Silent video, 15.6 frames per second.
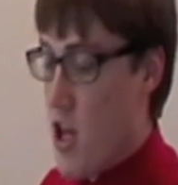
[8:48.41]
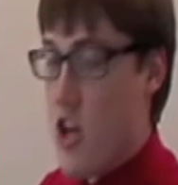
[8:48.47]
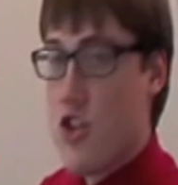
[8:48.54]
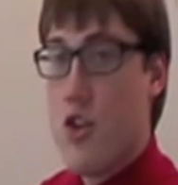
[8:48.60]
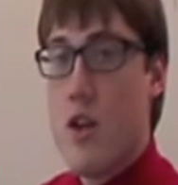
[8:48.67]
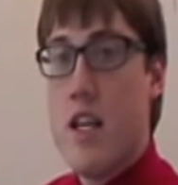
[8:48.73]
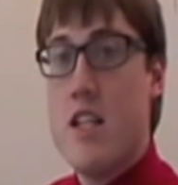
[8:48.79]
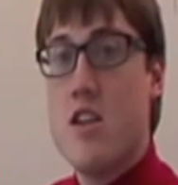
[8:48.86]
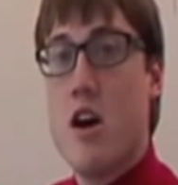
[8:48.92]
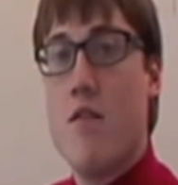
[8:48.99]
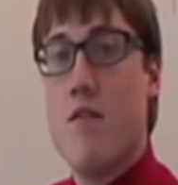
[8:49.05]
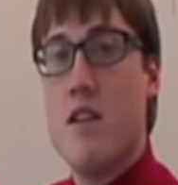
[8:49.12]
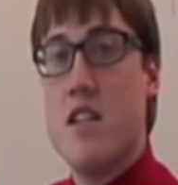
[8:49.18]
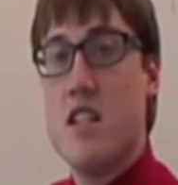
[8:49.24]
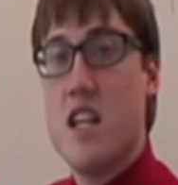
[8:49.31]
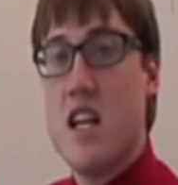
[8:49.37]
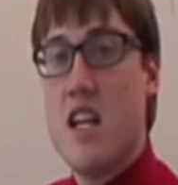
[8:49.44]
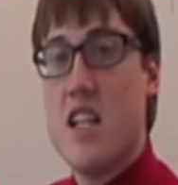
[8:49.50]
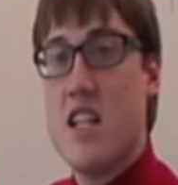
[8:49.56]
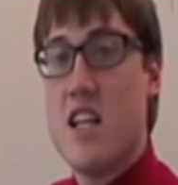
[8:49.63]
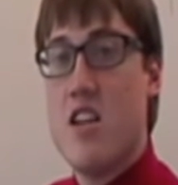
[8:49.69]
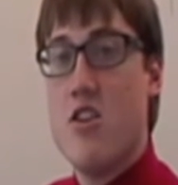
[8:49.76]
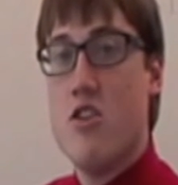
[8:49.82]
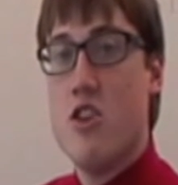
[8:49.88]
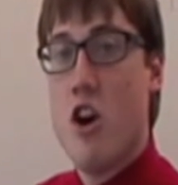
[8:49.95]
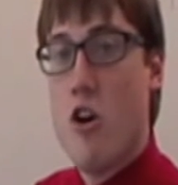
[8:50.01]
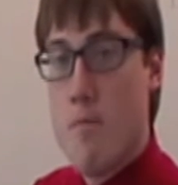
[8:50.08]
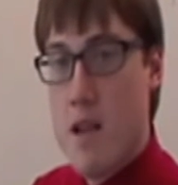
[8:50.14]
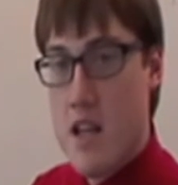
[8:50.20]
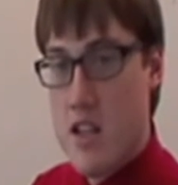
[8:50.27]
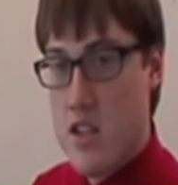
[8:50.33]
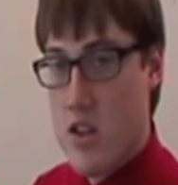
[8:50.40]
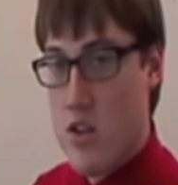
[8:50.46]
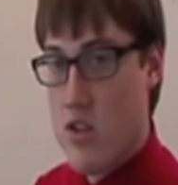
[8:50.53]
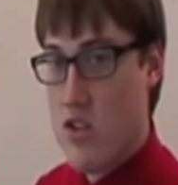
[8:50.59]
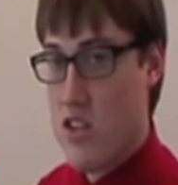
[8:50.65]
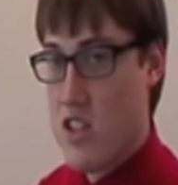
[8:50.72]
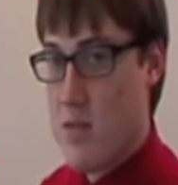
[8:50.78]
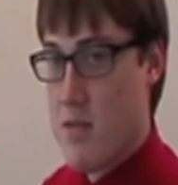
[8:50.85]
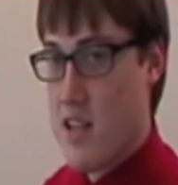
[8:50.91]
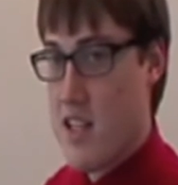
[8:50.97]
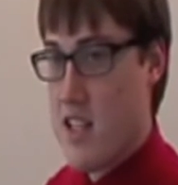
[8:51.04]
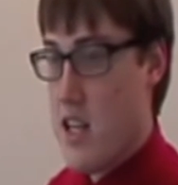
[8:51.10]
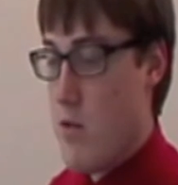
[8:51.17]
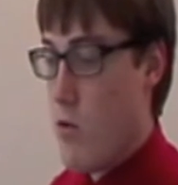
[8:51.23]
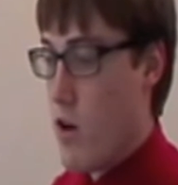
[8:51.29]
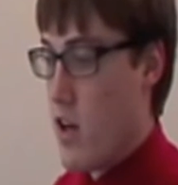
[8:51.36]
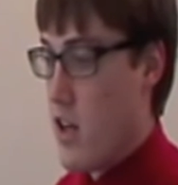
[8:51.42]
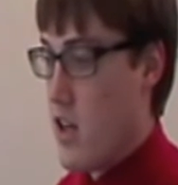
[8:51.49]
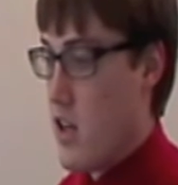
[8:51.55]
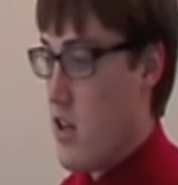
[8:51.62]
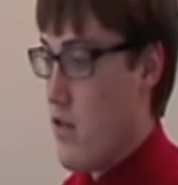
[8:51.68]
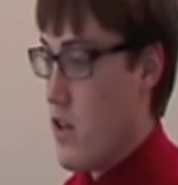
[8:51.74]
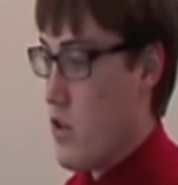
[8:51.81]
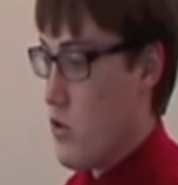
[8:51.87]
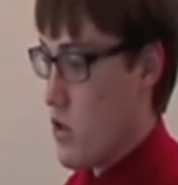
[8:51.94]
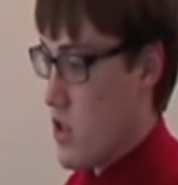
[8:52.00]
So he's often seen as a utopian socialist because he wanted individuals